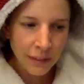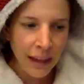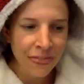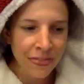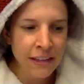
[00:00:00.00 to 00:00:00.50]

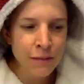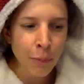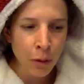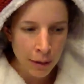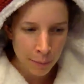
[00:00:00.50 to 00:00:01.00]
And these
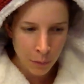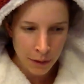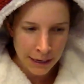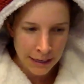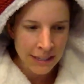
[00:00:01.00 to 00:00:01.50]
bullet
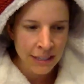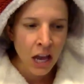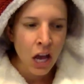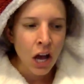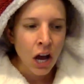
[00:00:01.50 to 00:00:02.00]
points
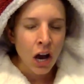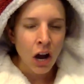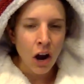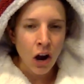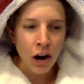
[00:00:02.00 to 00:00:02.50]

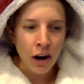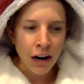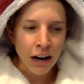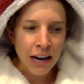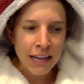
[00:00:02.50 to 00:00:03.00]

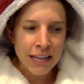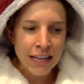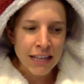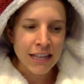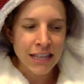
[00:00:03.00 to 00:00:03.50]
are
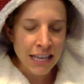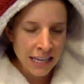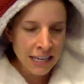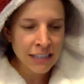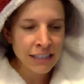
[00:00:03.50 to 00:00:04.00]

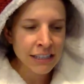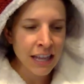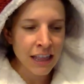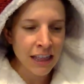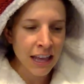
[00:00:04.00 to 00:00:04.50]
things
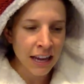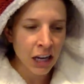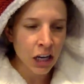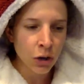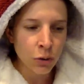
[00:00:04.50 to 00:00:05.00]
that
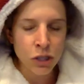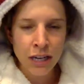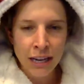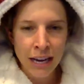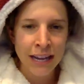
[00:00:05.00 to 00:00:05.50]

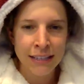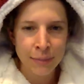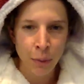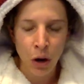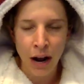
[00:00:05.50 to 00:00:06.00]
coaching has
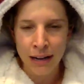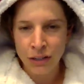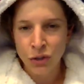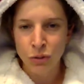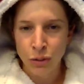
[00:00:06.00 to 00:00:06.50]
brought
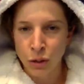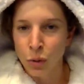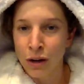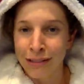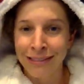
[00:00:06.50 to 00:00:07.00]
to
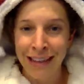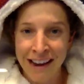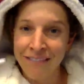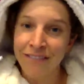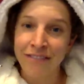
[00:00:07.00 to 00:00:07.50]
your
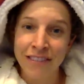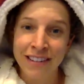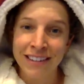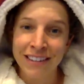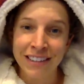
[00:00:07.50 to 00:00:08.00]
life.
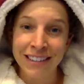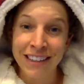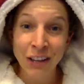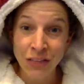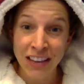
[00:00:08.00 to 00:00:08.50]

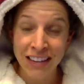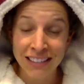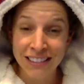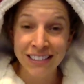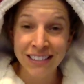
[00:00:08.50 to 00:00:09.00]
Good
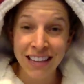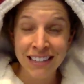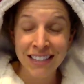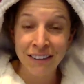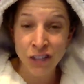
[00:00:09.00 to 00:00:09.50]

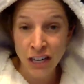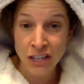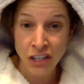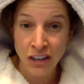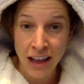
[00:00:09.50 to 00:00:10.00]
things that have
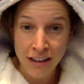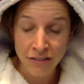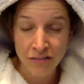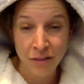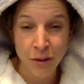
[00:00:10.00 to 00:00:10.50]
changed your life,
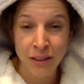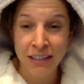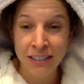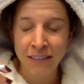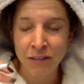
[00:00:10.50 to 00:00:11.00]
or
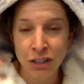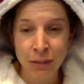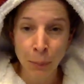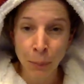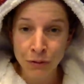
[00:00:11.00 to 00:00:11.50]
things that have just
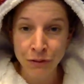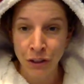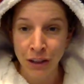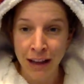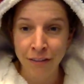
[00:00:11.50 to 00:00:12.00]
improved
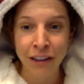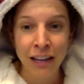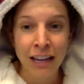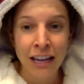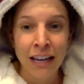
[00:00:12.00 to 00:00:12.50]
your life
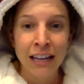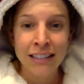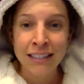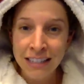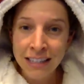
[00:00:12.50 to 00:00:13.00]

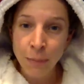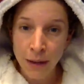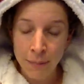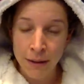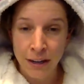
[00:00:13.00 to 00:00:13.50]
since
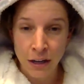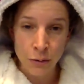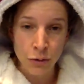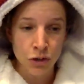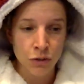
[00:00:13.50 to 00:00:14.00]
becoming a
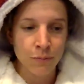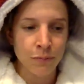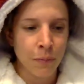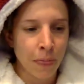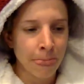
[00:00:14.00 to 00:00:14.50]
coach.
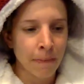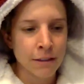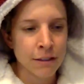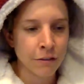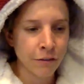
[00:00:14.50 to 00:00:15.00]

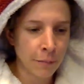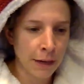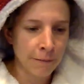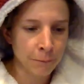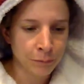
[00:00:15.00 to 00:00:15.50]
So for me,